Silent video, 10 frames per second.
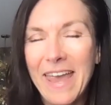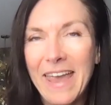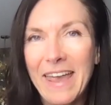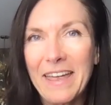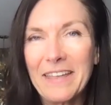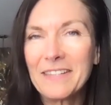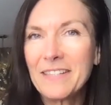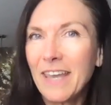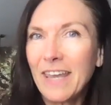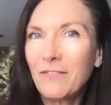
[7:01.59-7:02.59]
And
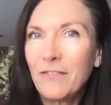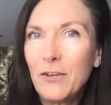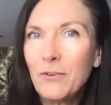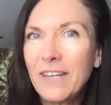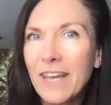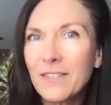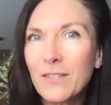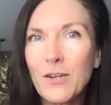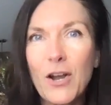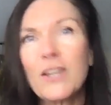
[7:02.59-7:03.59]
if you get
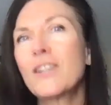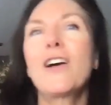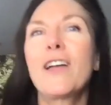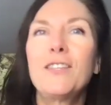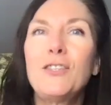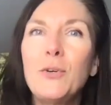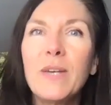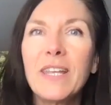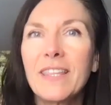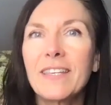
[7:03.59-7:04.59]
started on
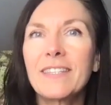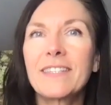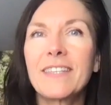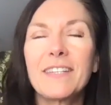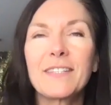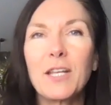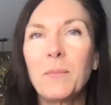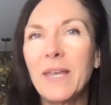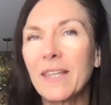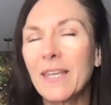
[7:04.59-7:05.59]
doing this, it's going to
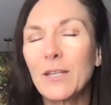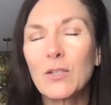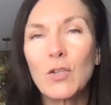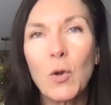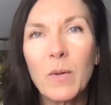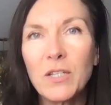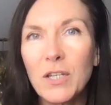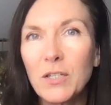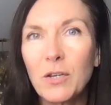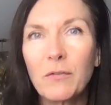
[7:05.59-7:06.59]
make things so much
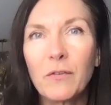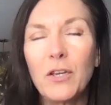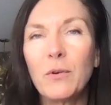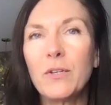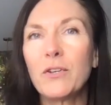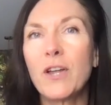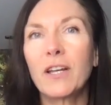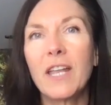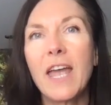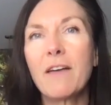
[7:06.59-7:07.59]
easier for you. And you're not
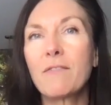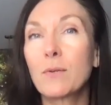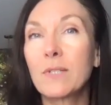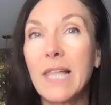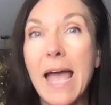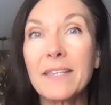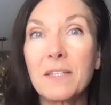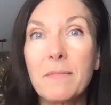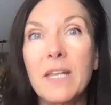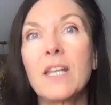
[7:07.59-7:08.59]
going to have those last
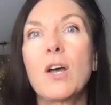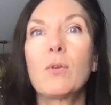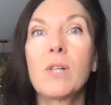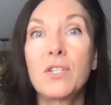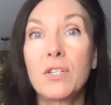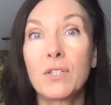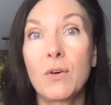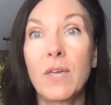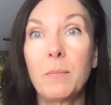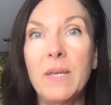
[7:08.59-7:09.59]
minute, oh, let's just
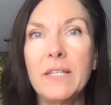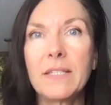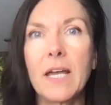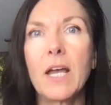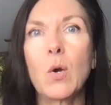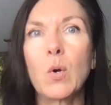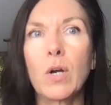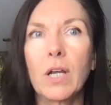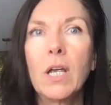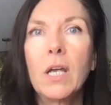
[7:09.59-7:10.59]
go get pizza, or,